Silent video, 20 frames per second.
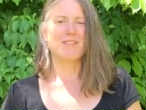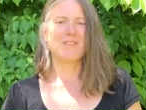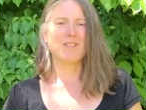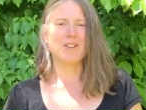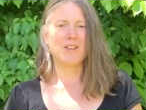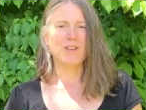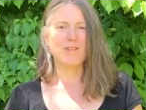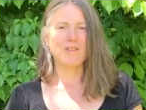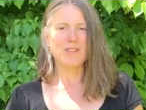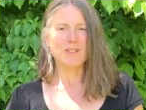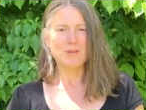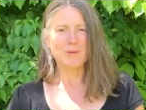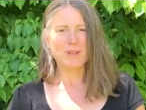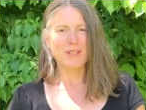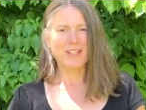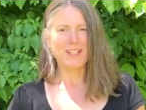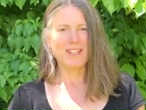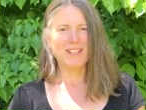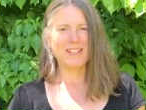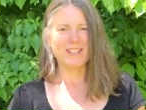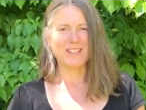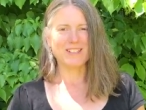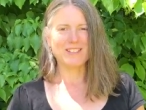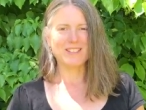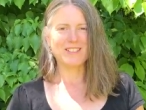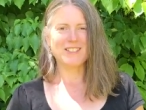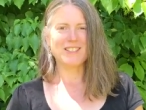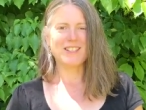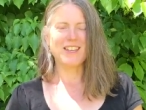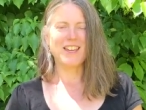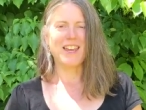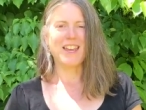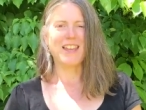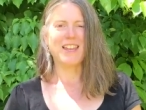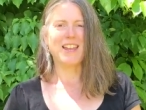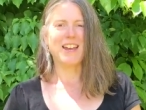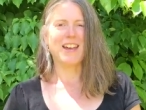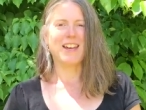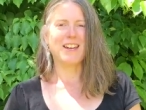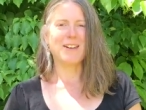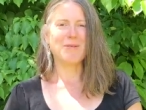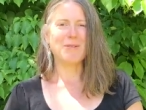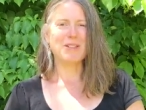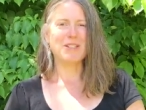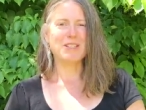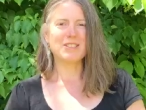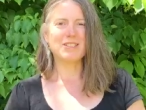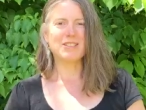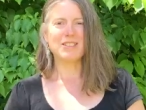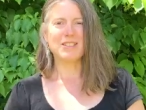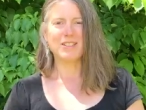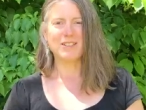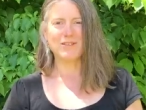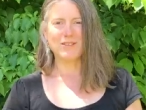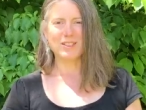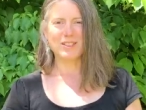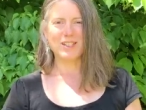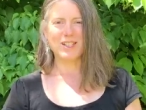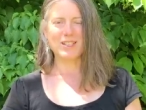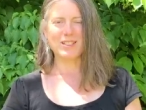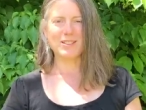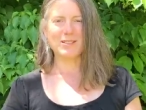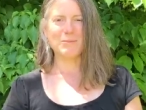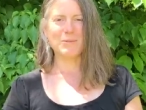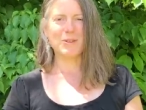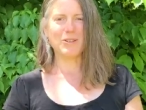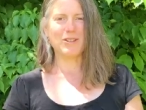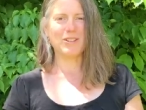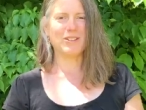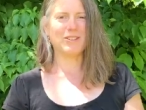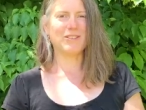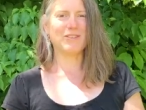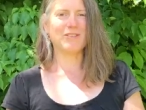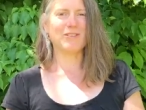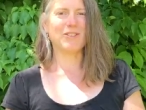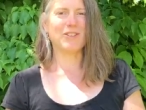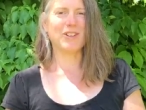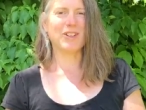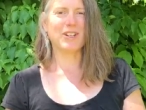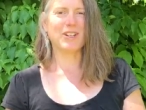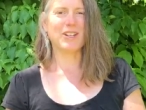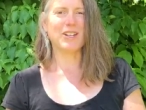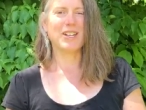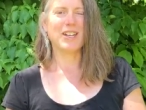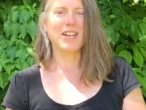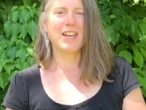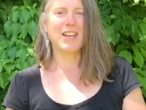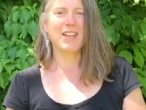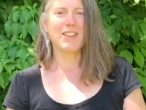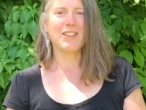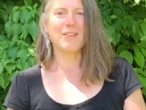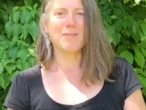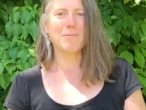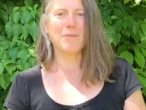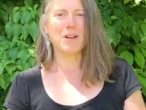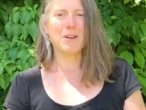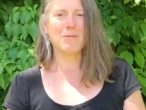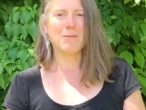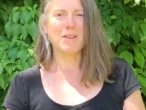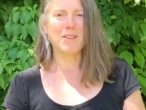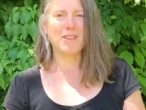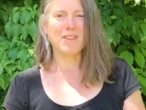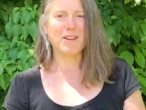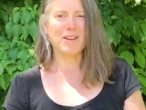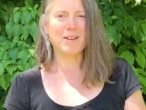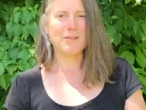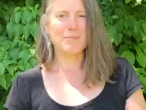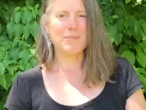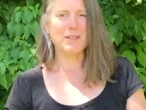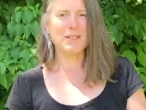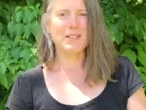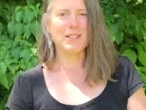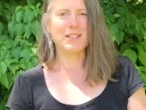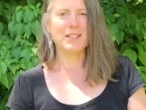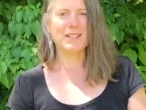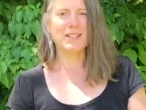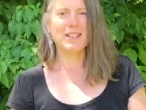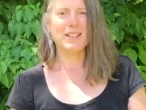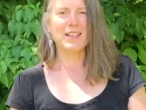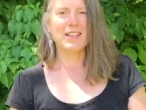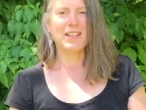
for over 20 years. And I wanted to give a testimonial for the Marma Therapy